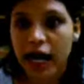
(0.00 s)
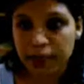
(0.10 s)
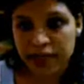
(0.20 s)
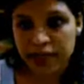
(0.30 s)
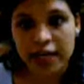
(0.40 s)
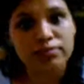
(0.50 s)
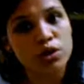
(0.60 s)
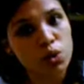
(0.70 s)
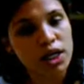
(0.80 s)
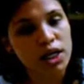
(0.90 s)
IBM,
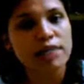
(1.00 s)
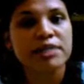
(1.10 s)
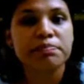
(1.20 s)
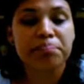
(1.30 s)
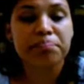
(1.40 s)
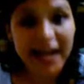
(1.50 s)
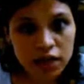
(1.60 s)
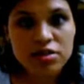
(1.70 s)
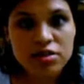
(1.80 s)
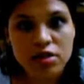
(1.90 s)
Google, but
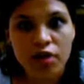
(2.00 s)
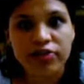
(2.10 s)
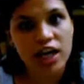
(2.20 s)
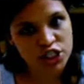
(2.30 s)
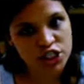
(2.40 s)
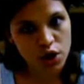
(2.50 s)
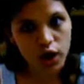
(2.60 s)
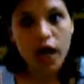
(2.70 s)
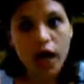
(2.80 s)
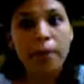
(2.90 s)
Microsoft
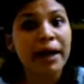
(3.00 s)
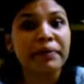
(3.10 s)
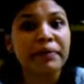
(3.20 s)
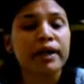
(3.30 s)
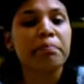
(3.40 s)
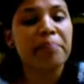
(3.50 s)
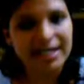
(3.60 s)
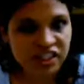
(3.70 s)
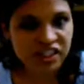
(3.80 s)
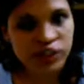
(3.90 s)
Azure might be the
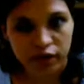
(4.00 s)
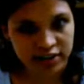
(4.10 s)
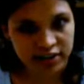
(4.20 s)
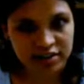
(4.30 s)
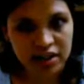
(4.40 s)
best choice.